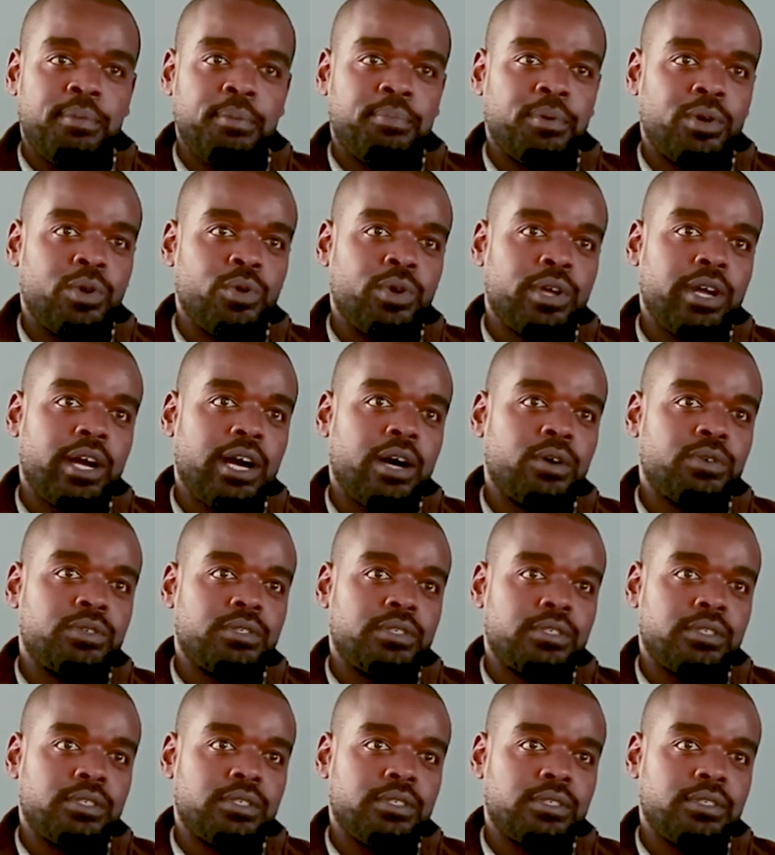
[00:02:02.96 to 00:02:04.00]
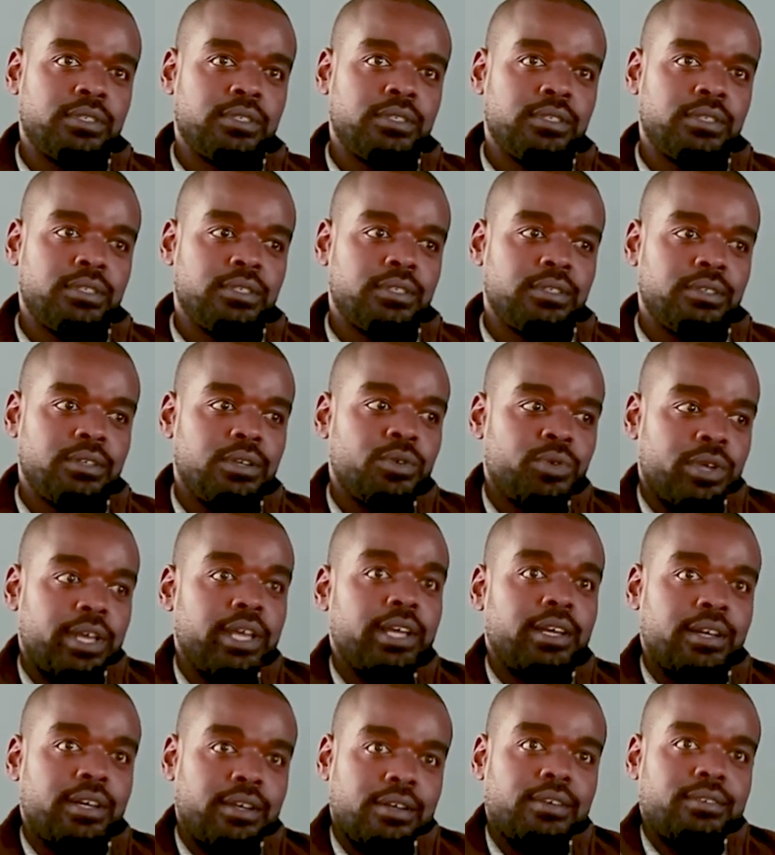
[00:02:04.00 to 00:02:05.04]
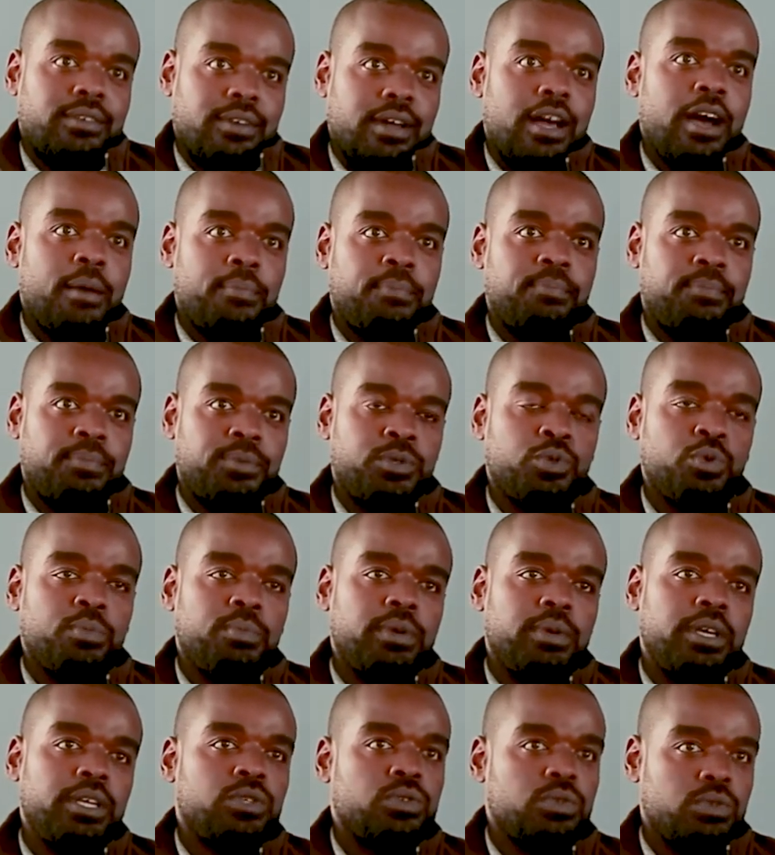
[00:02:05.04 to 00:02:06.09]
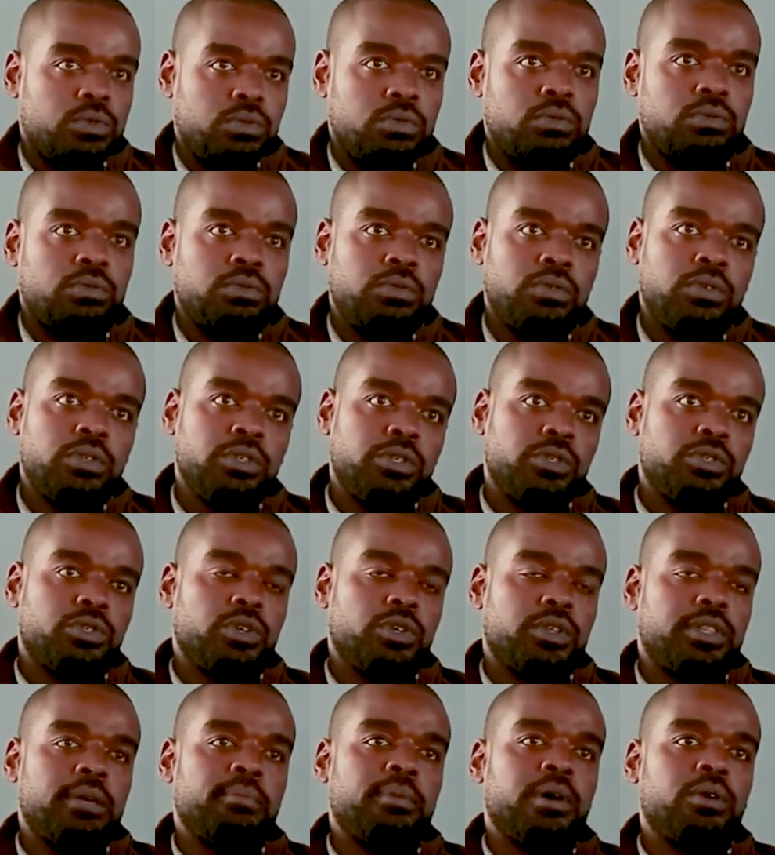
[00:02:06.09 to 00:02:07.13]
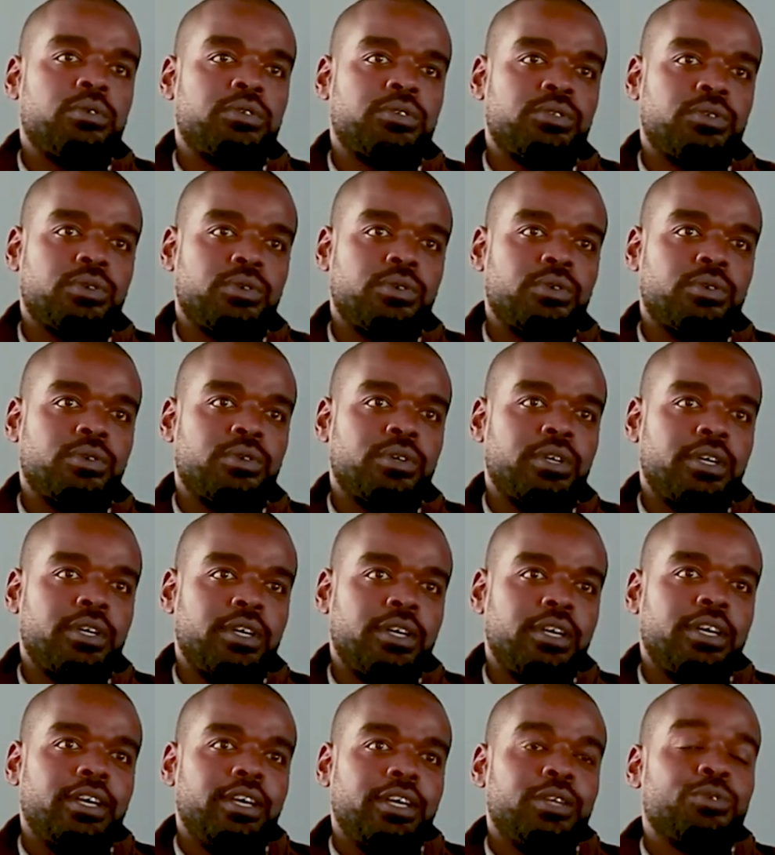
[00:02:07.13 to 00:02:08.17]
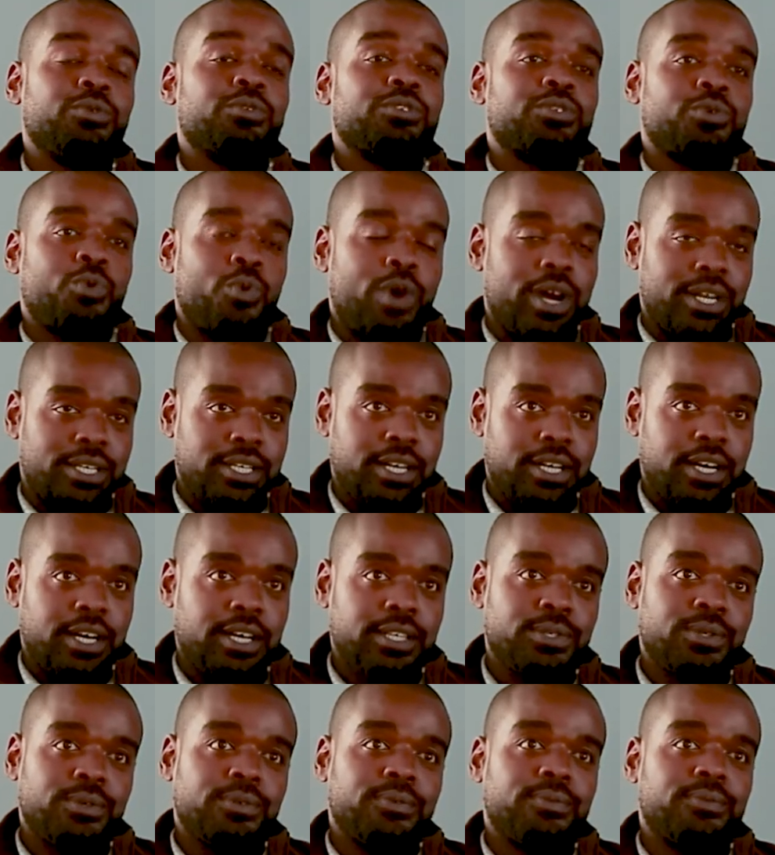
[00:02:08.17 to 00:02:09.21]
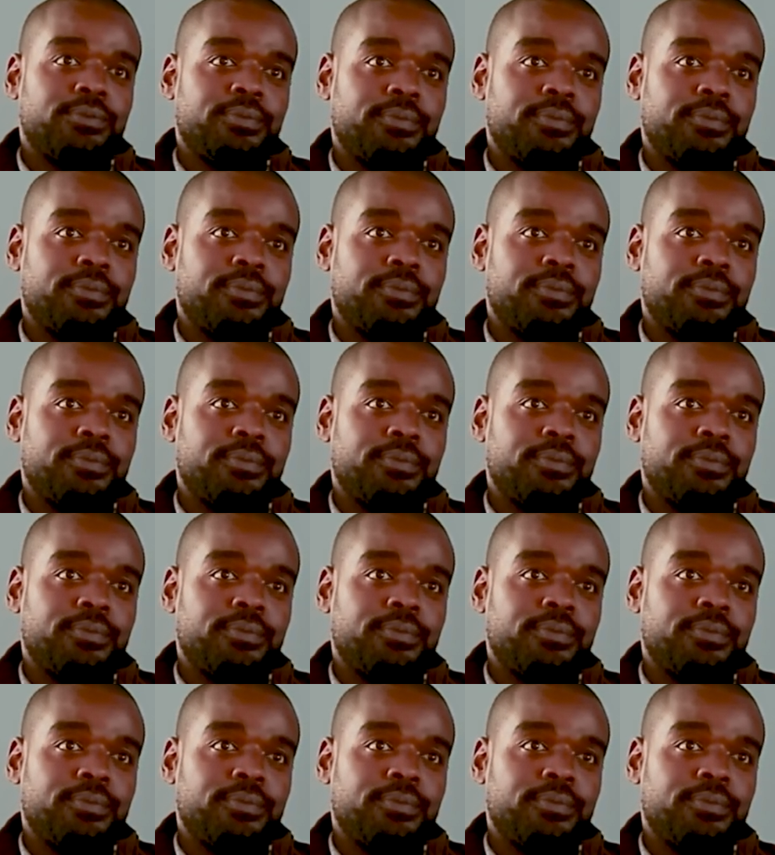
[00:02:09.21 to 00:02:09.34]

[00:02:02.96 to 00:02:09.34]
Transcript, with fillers: people looking out looking up to me to, to sort them out so it was quite a hassle.